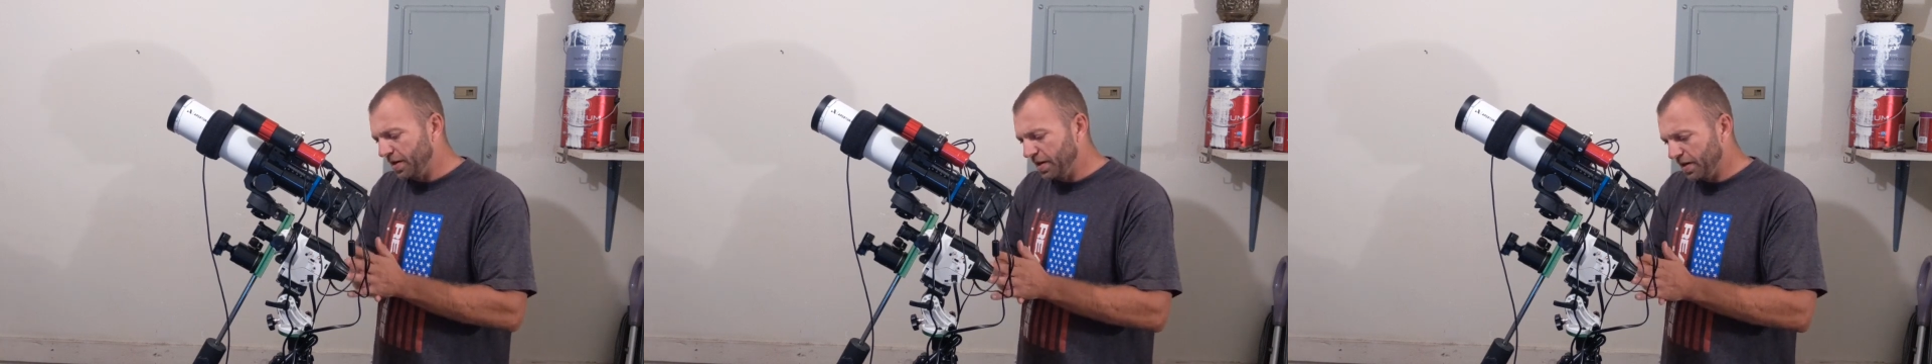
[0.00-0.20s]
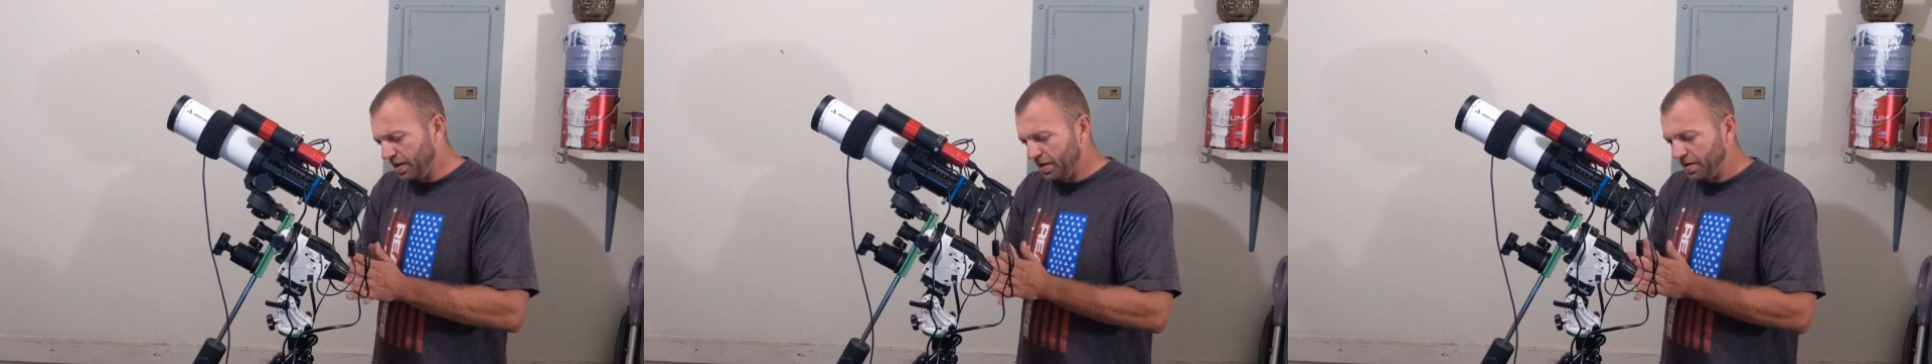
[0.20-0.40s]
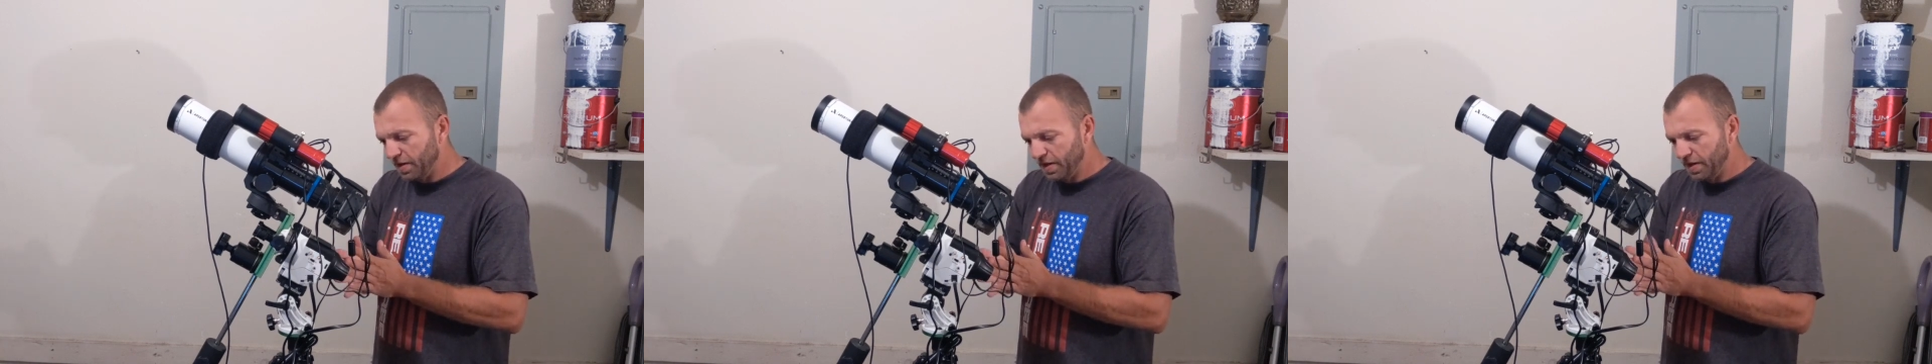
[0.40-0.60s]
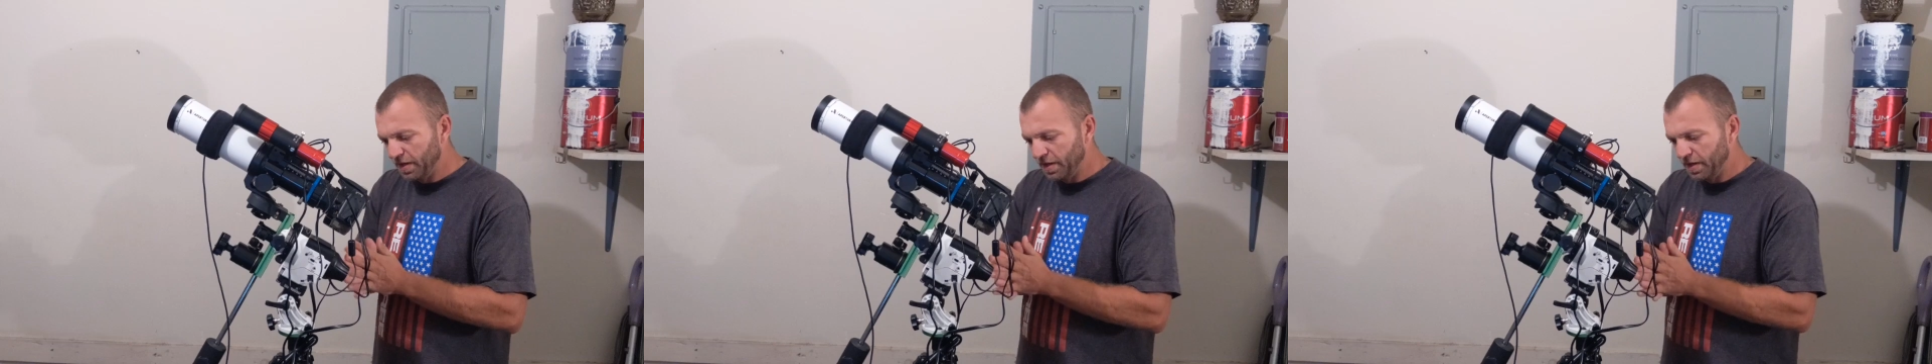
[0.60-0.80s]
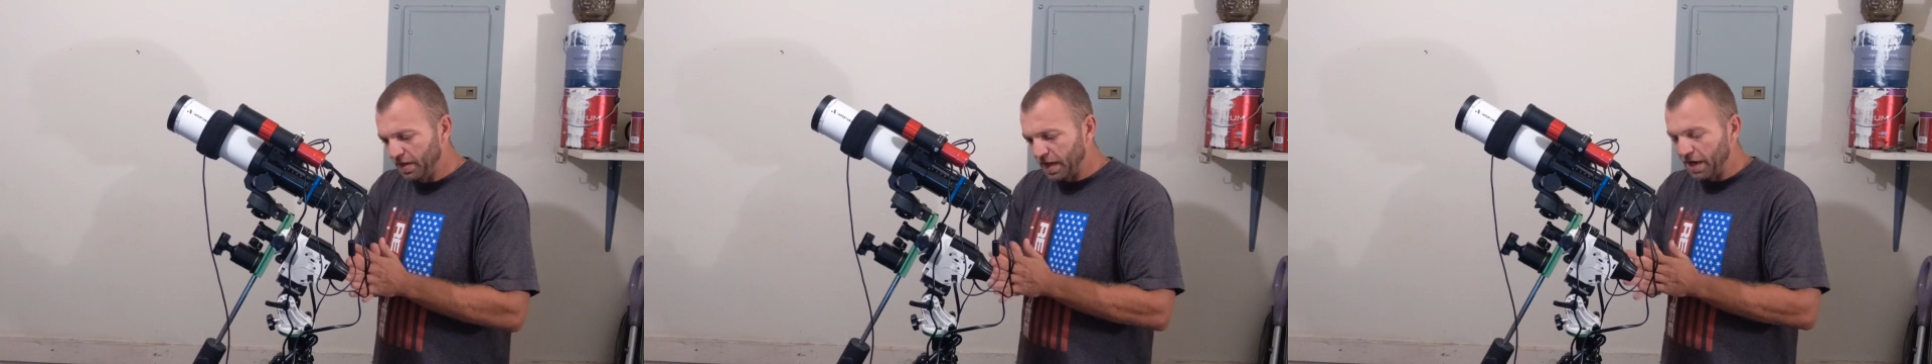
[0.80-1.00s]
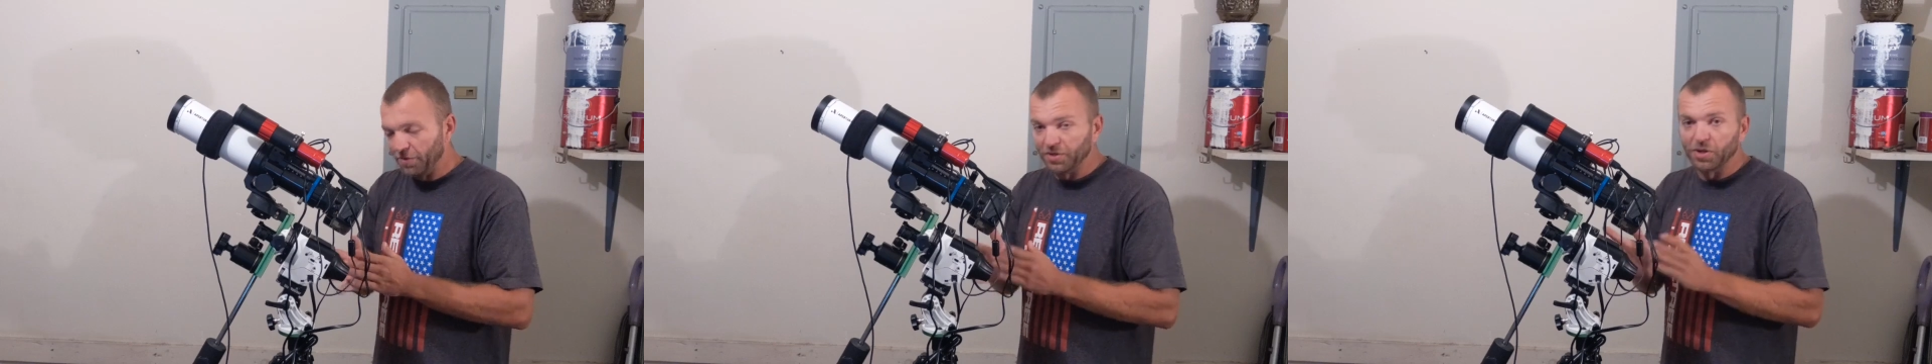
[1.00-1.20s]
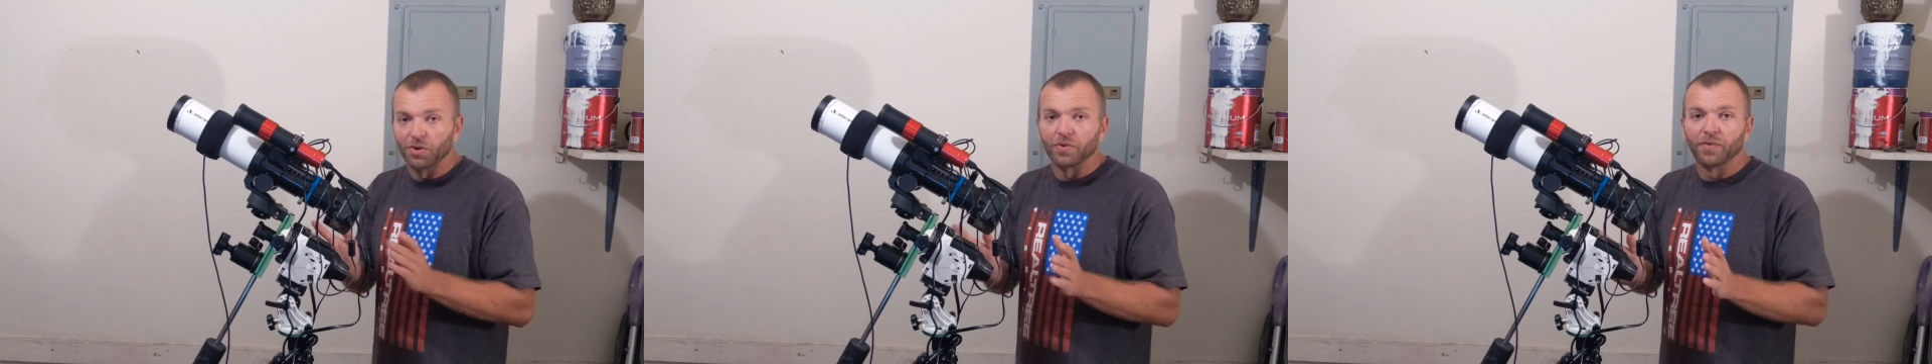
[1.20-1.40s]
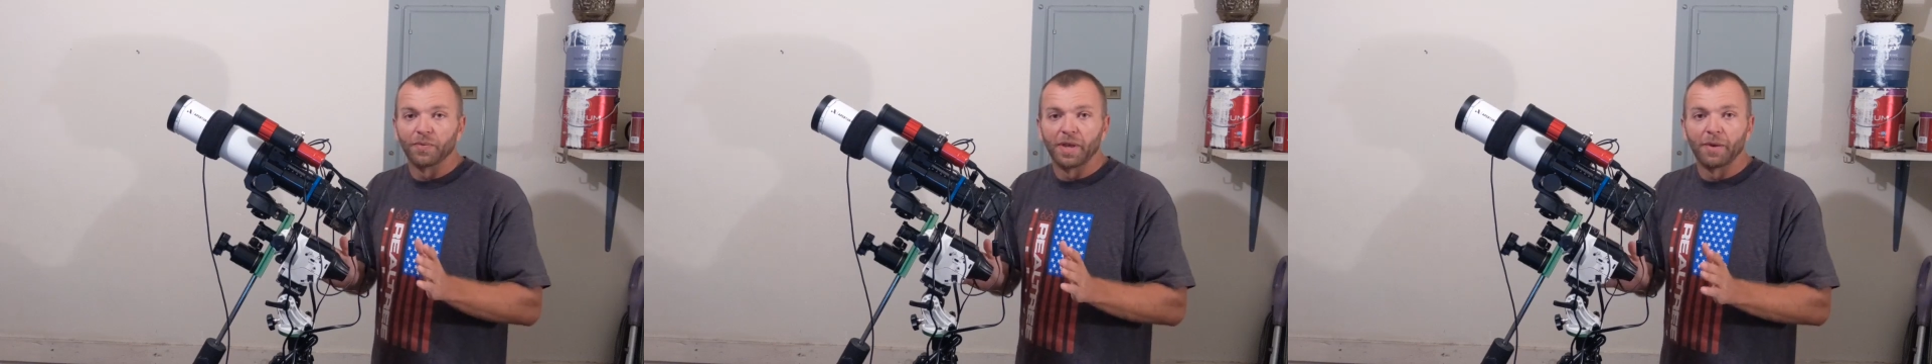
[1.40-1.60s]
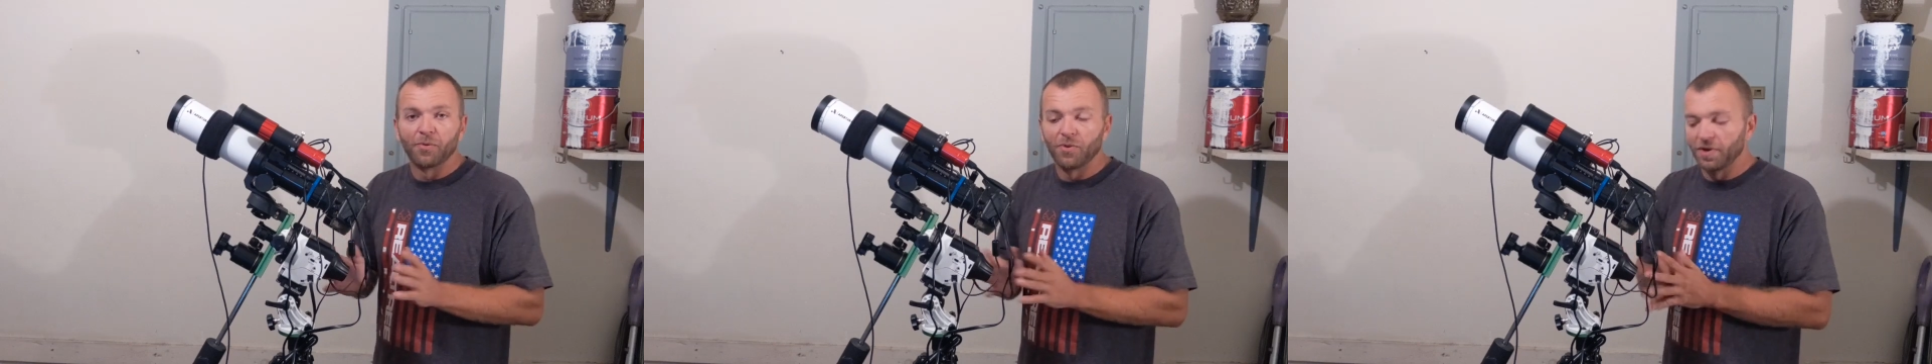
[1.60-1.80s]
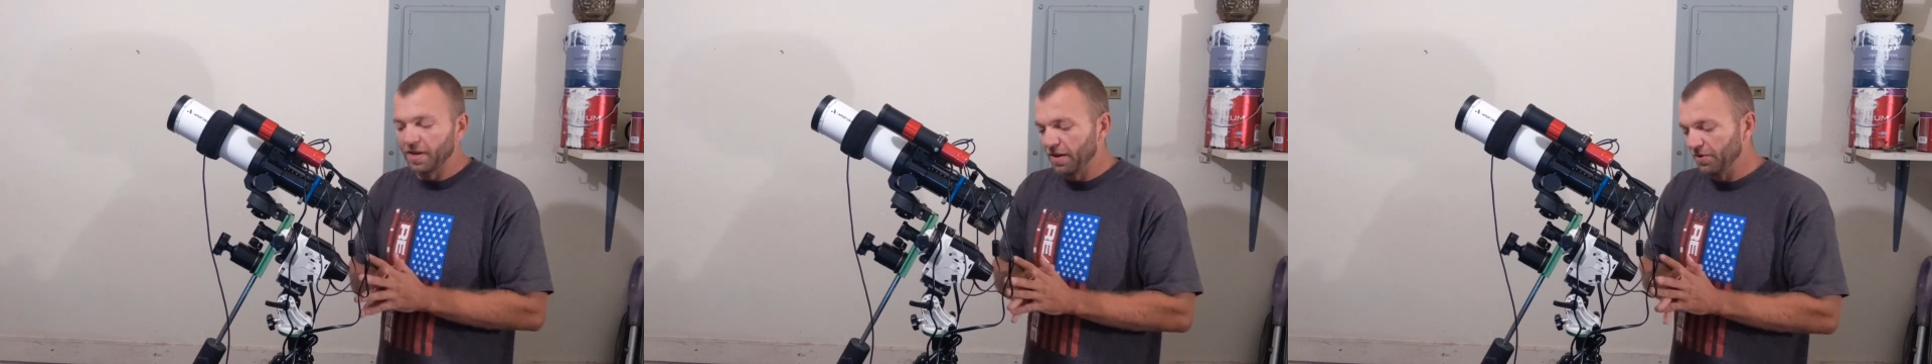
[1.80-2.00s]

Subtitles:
and I was hooked from that point.